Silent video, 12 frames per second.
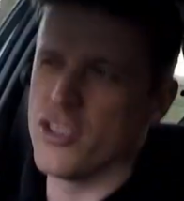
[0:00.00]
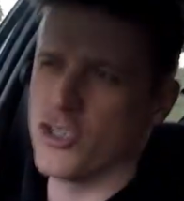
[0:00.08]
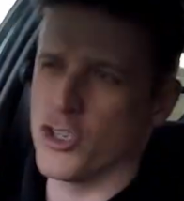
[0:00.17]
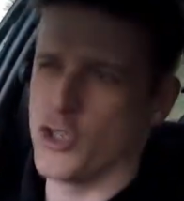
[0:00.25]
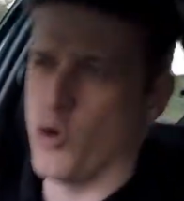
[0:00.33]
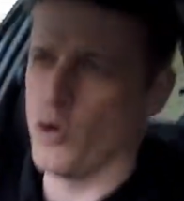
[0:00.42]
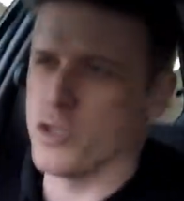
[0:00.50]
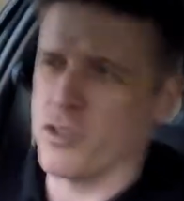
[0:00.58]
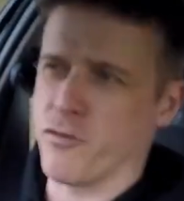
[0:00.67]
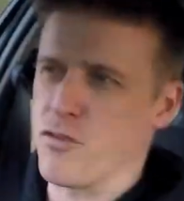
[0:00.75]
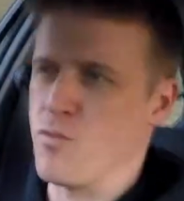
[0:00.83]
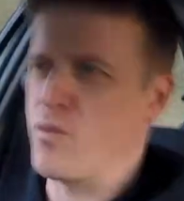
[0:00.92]
just causing the
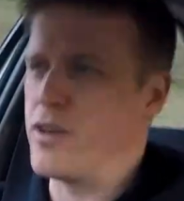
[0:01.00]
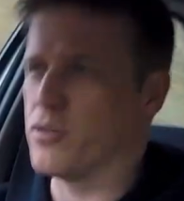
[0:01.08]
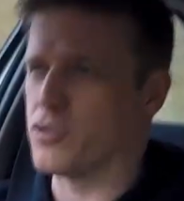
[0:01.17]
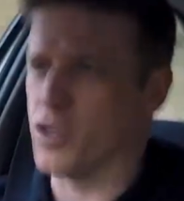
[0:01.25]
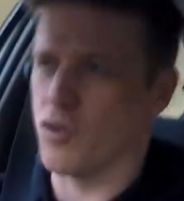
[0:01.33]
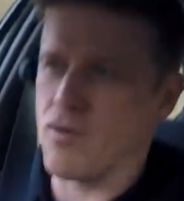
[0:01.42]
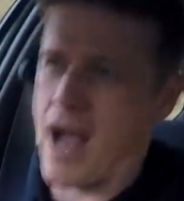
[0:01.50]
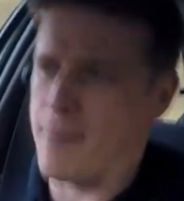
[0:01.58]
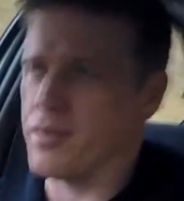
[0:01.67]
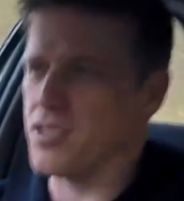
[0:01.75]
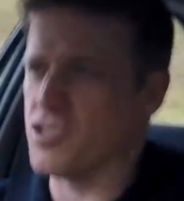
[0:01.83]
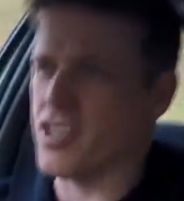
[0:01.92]
front wheels to grab
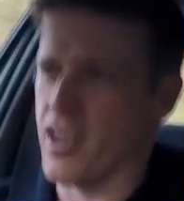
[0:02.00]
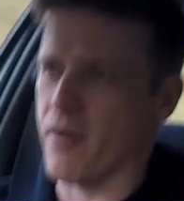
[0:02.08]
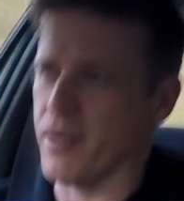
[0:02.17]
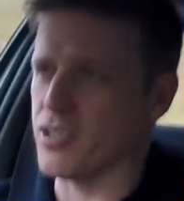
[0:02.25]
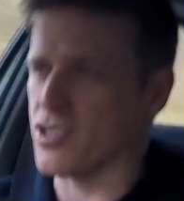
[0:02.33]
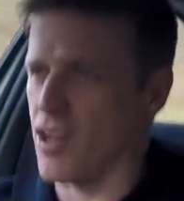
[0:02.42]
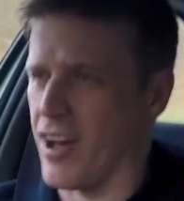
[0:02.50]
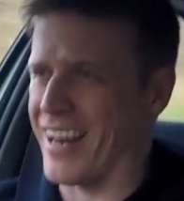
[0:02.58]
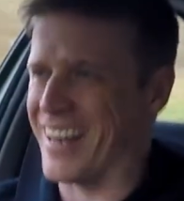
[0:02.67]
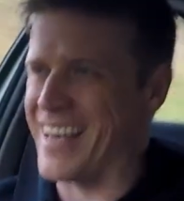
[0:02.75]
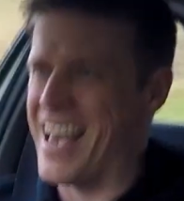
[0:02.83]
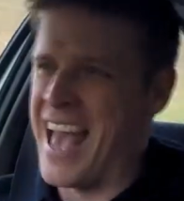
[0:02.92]
at the steering
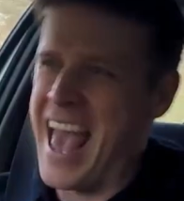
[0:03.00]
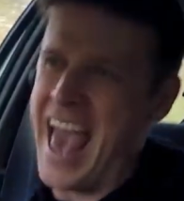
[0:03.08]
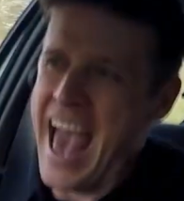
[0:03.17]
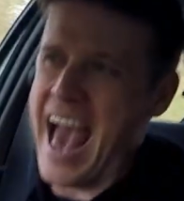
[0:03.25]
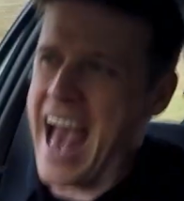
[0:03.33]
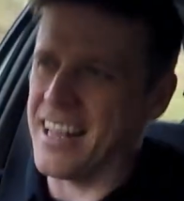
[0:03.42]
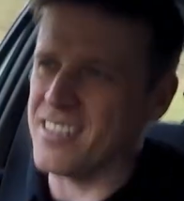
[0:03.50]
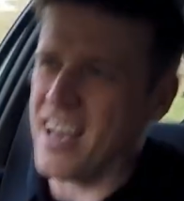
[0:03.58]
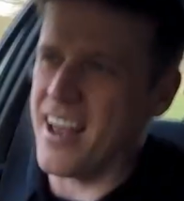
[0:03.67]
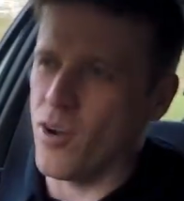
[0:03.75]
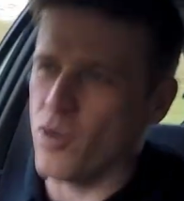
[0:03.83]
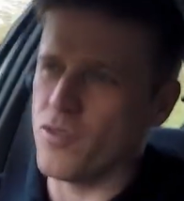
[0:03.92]
slightly. And
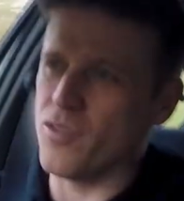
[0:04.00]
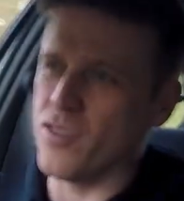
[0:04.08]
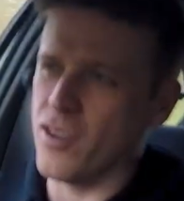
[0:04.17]
on